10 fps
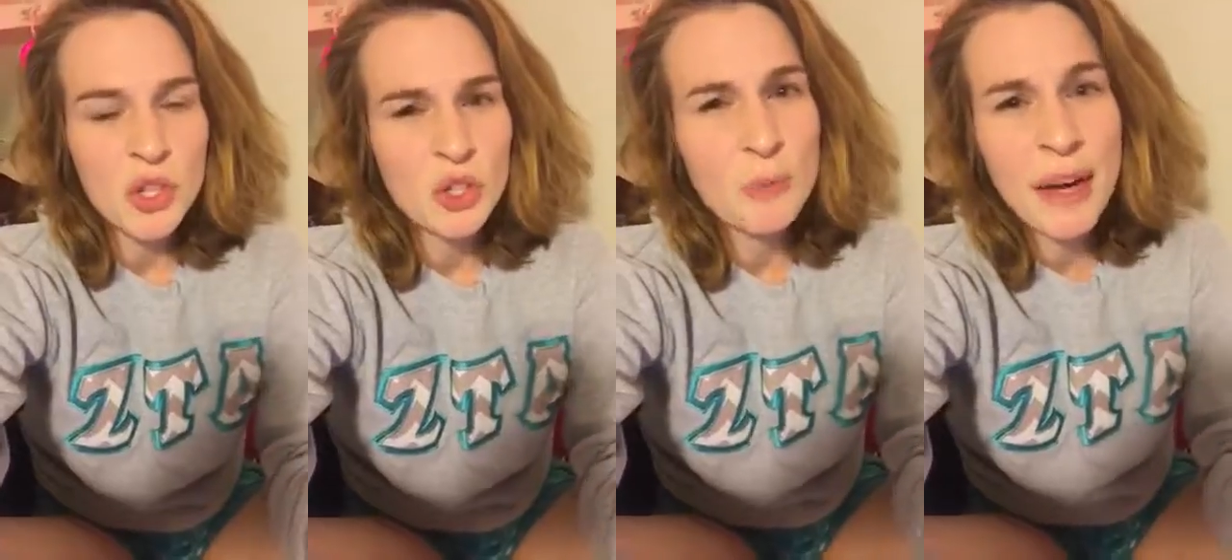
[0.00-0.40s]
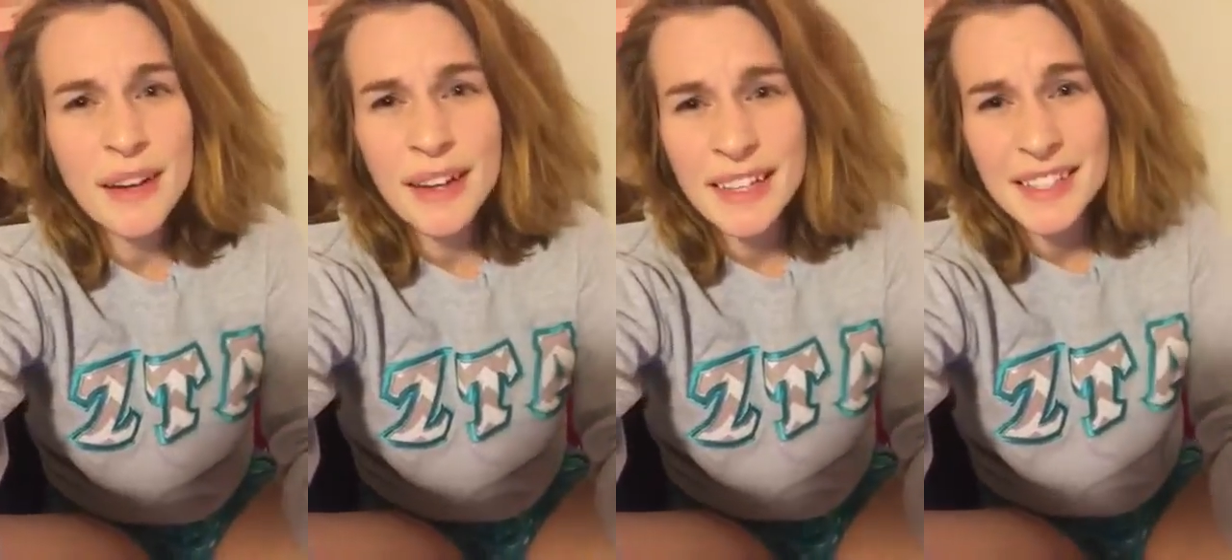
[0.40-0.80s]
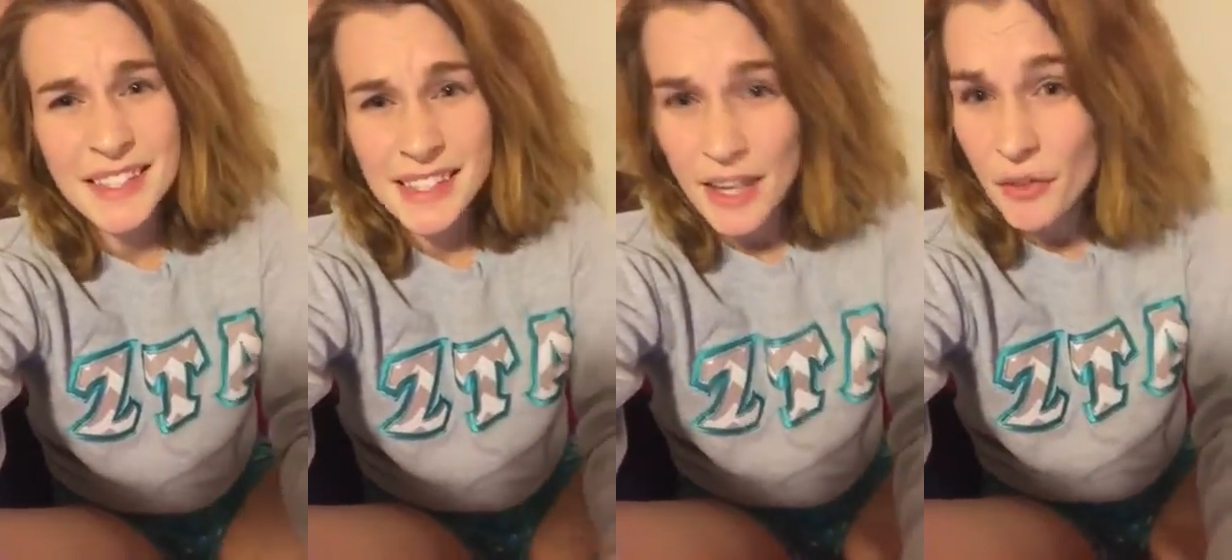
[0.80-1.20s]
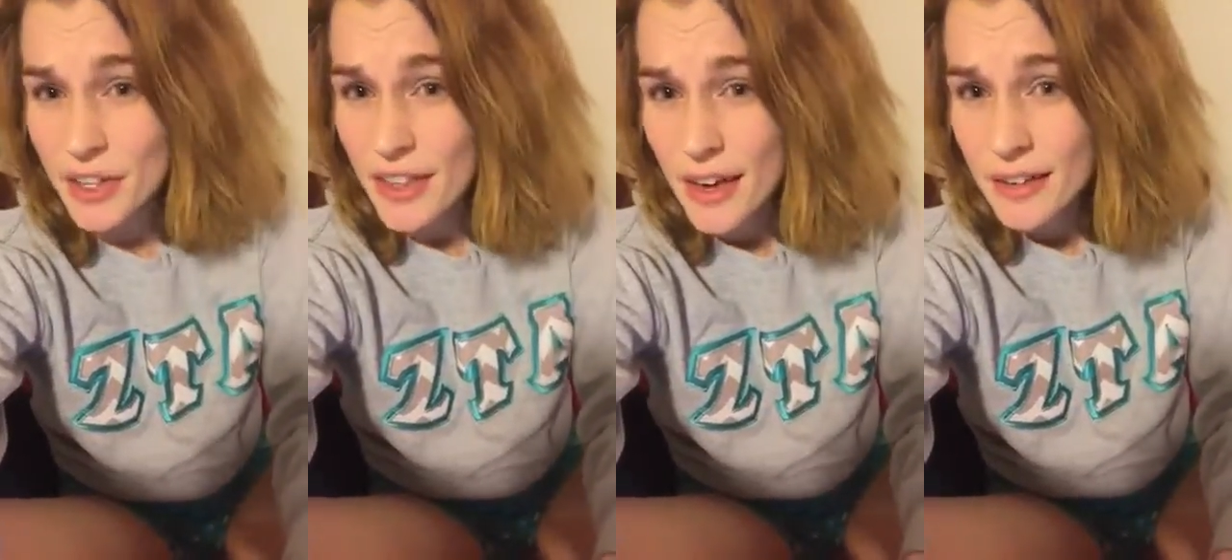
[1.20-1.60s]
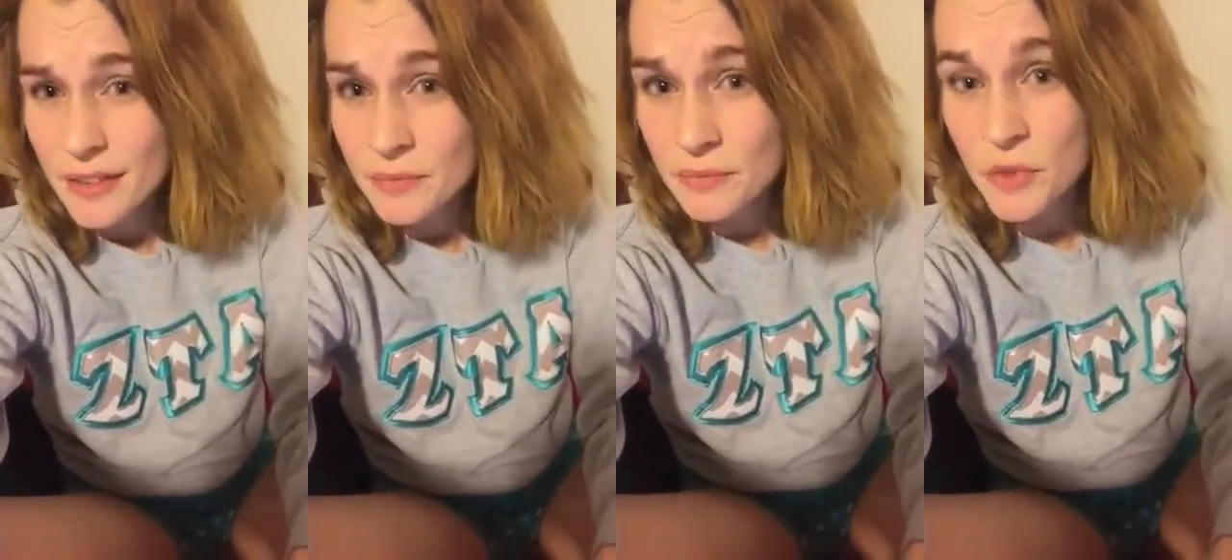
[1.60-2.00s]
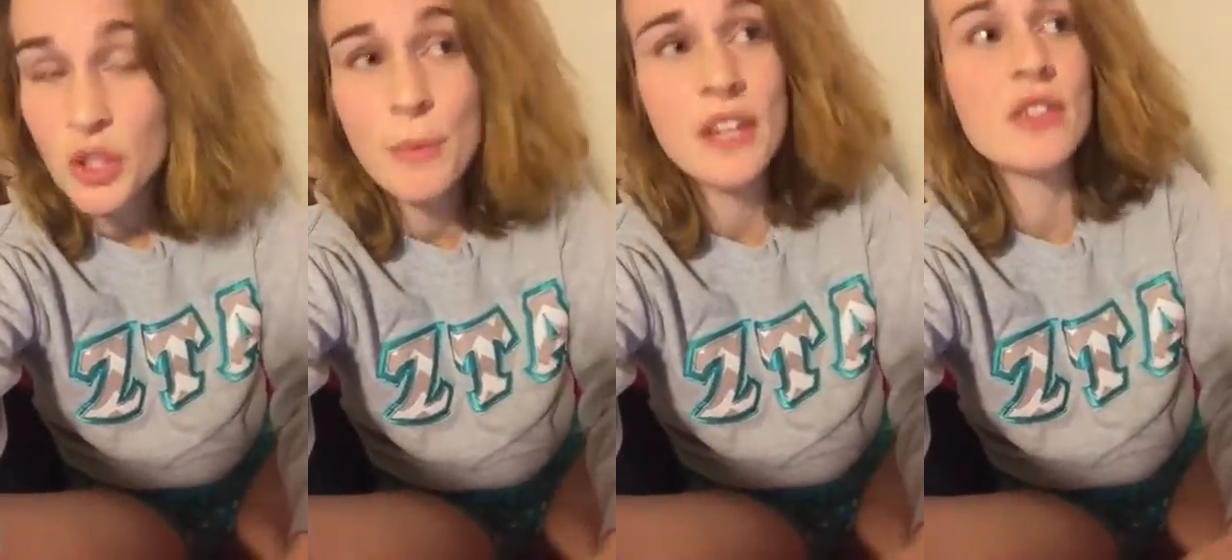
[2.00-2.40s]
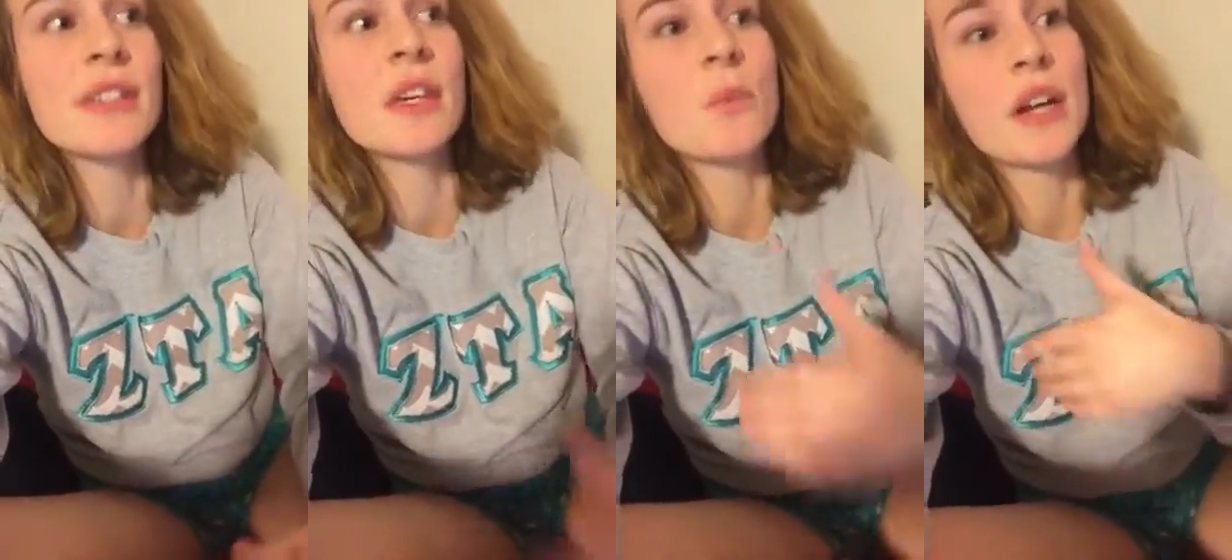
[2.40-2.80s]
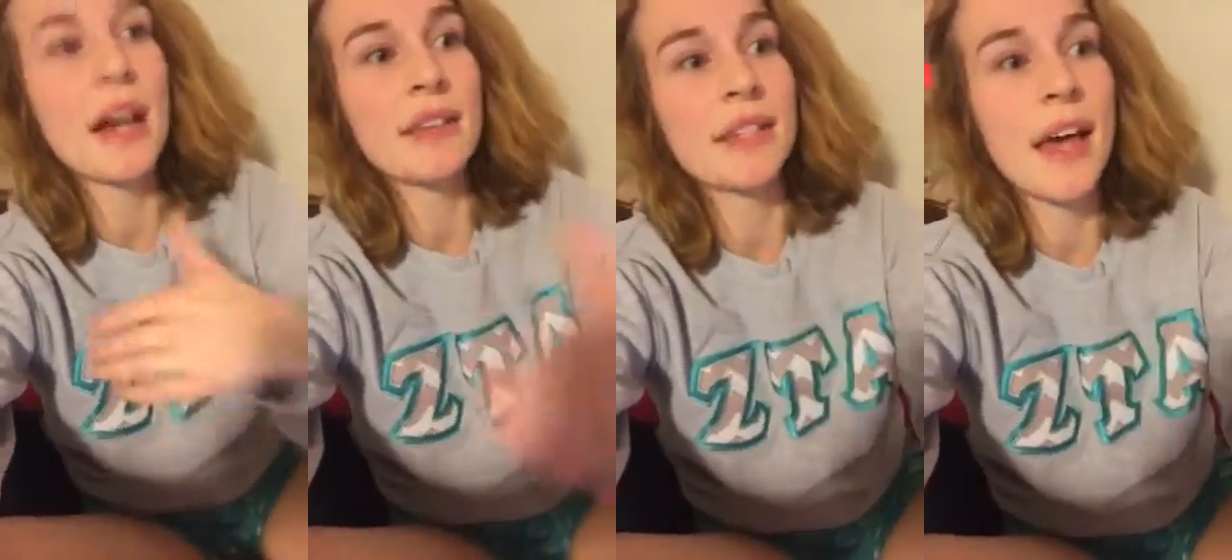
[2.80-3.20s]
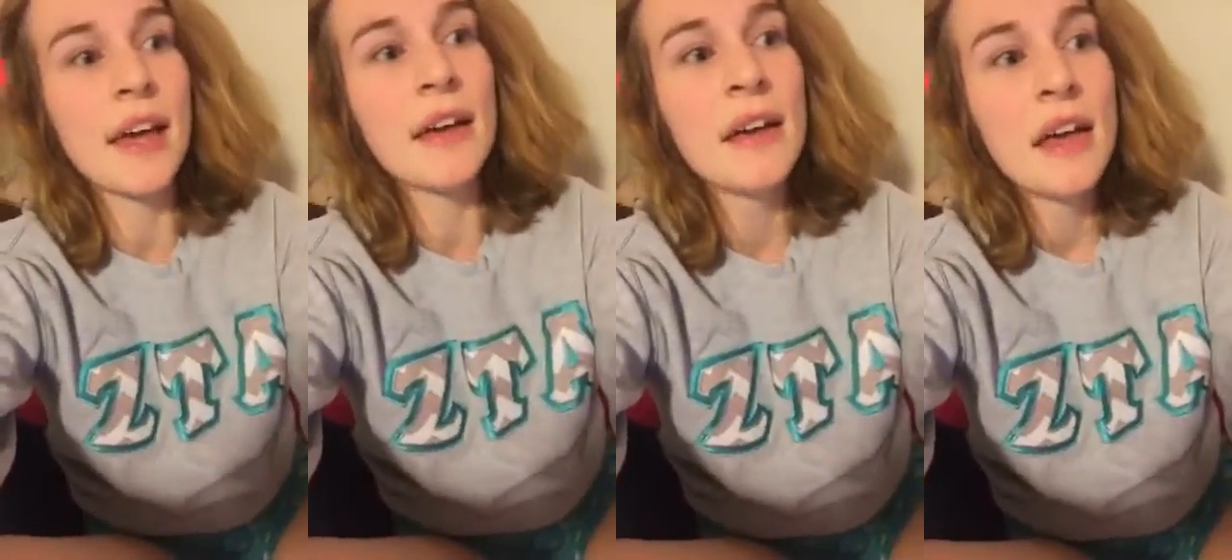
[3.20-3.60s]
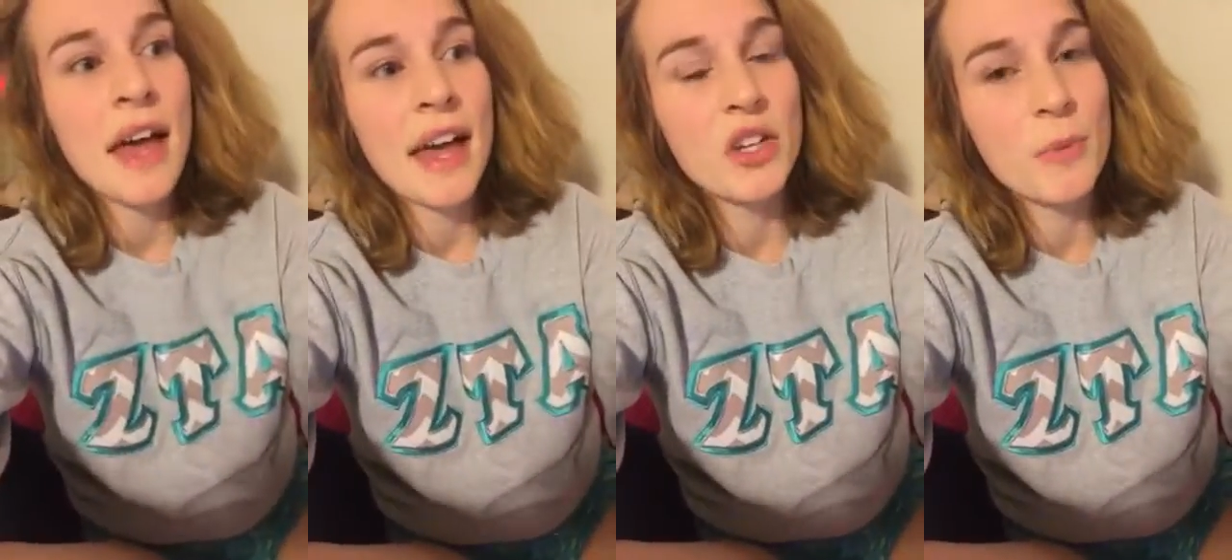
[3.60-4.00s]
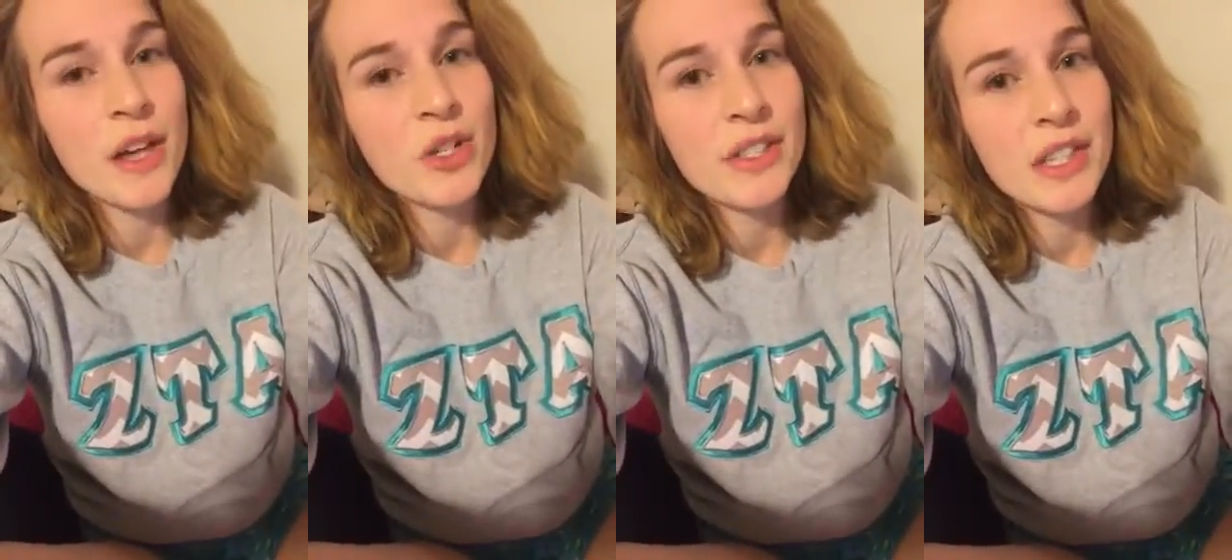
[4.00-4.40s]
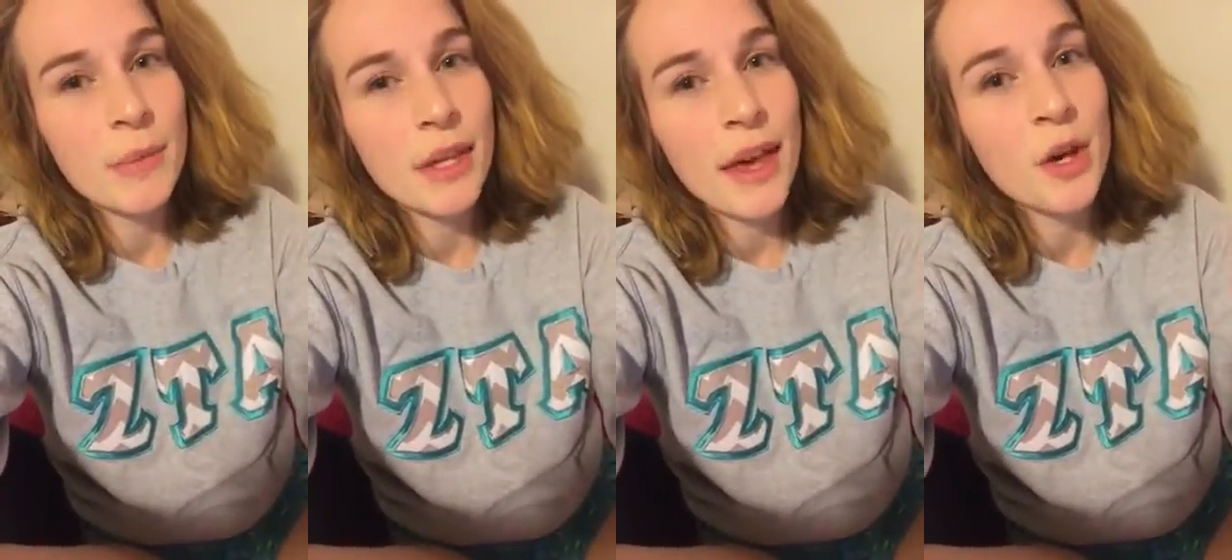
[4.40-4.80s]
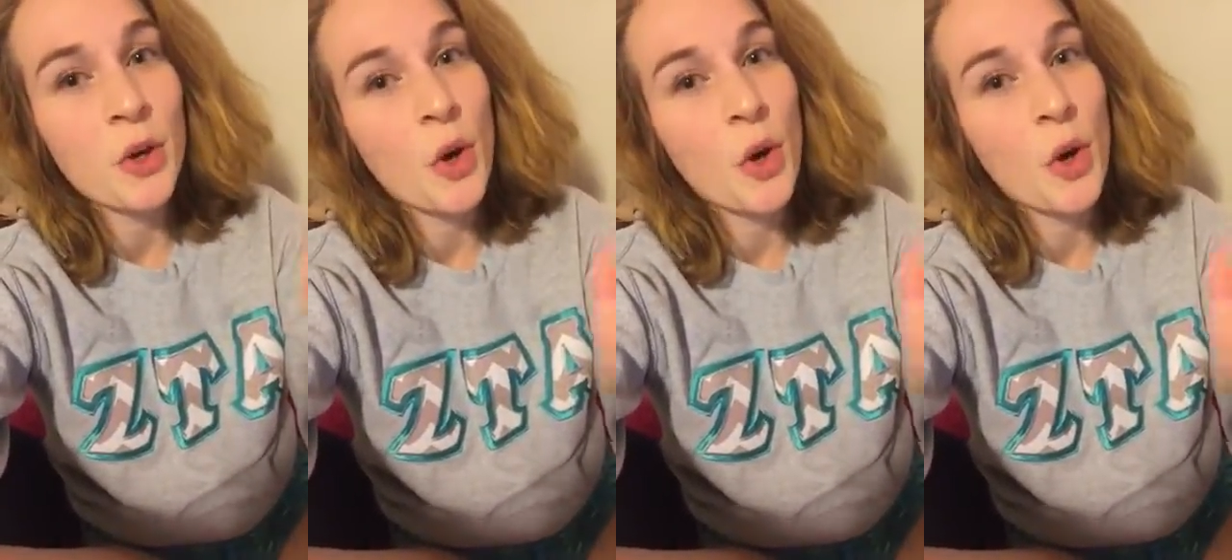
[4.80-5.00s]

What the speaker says: you may not get to see everything, You may just see what I say, and you may just see me like